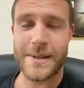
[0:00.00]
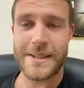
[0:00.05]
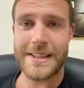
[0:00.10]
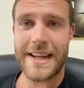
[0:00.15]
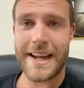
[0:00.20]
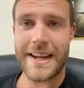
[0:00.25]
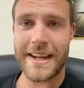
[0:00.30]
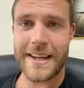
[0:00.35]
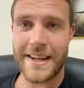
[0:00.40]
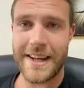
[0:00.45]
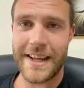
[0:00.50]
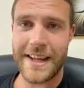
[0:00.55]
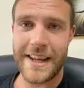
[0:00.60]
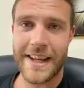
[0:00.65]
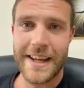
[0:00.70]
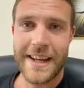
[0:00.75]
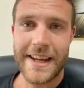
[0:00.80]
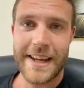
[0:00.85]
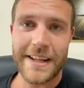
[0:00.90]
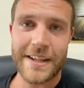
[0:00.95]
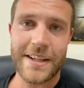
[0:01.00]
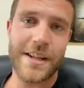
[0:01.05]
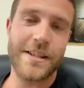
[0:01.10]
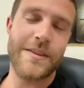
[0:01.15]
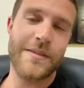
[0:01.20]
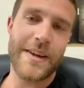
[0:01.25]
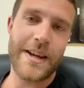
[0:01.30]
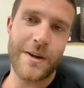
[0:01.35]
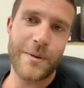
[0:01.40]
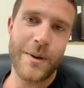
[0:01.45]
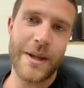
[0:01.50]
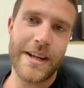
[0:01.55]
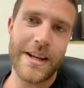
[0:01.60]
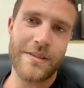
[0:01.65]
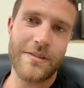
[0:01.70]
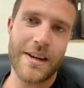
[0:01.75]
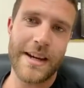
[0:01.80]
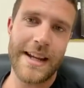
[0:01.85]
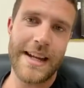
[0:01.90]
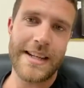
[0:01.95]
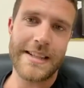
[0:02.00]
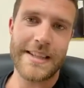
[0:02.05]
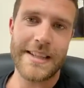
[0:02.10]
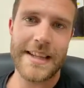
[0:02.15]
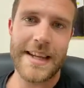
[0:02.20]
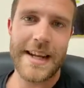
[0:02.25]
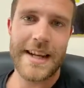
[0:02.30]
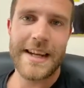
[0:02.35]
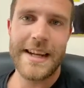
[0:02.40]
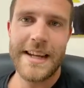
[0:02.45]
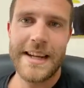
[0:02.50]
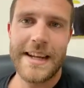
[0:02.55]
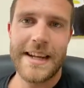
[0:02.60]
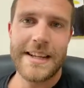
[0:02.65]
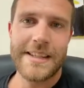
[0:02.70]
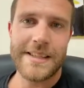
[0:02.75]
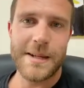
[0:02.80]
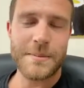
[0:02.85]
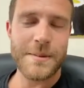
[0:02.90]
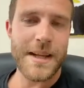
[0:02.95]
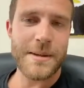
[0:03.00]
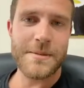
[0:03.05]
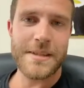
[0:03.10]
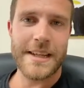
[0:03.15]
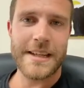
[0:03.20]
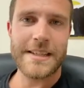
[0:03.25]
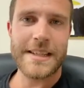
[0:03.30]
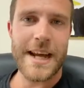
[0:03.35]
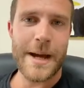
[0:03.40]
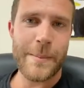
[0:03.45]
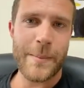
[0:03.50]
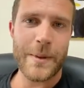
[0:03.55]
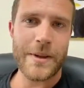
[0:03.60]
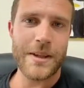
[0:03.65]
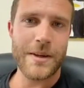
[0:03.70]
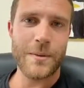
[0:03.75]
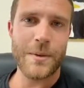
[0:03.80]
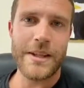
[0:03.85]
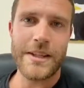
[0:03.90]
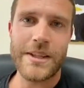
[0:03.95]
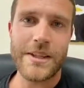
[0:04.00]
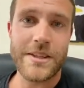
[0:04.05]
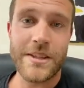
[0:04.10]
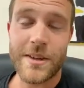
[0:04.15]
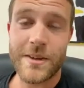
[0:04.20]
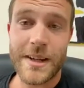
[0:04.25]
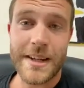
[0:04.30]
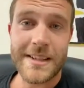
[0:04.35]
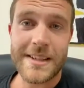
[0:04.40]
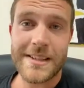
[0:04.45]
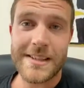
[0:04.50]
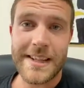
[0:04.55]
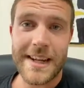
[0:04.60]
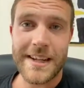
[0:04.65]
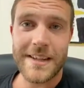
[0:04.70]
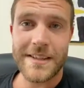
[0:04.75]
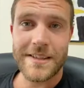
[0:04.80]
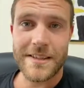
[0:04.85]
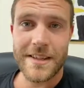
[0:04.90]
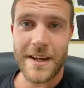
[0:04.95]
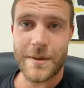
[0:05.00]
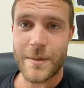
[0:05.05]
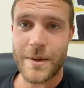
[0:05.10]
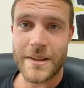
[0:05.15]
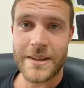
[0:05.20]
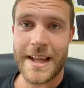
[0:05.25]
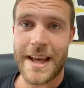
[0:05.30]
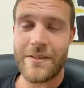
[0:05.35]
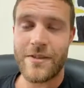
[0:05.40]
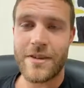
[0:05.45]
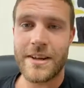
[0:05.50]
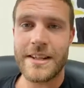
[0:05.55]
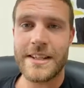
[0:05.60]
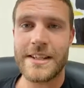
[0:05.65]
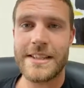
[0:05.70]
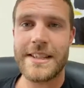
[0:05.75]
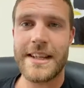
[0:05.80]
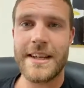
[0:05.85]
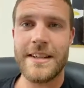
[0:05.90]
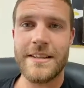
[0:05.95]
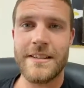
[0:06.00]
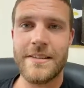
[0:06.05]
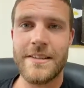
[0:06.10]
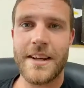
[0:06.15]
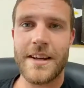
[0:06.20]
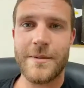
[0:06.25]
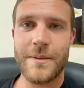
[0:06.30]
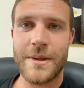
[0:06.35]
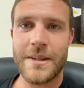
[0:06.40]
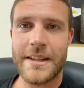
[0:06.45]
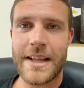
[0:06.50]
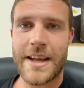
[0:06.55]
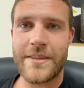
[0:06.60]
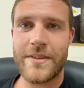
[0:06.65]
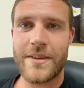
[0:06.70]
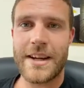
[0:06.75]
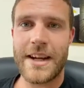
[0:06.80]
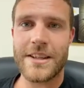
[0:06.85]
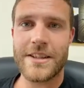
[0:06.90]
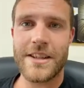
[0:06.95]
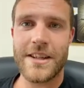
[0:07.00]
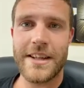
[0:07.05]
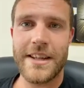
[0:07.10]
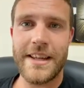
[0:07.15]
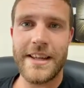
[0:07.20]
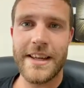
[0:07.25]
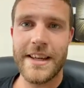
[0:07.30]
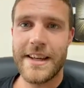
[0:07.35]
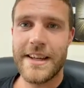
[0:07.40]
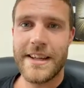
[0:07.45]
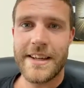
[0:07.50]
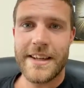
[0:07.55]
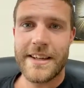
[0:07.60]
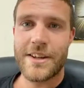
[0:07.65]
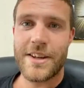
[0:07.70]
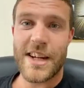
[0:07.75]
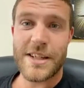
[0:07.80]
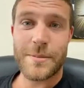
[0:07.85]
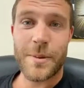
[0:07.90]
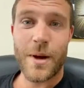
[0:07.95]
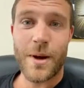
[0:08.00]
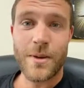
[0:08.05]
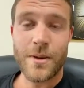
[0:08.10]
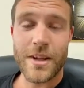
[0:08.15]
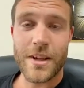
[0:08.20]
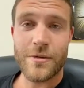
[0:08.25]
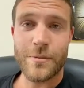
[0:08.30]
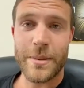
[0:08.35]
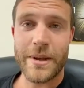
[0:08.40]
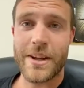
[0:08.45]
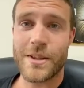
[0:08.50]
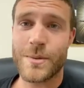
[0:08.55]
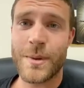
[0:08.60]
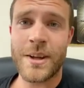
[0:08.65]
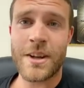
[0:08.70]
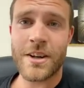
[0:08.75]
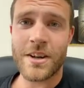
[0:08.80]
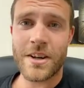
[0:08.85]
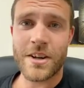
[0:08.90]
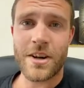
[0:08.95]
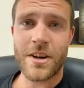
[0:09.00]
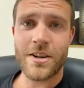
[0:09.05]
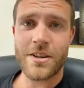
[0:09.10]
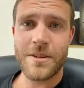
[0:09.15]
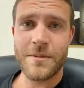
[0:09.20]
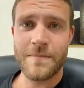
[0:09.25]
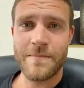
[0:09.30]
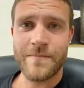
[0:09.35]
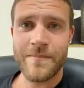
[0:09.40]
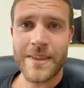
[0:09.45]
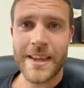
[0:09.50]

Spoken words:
But secondly, in terms of how we can relate to that, sometimes things happen that we just don't understand, and we'll never understand, and we'll never actually grasp hold of because we're not God.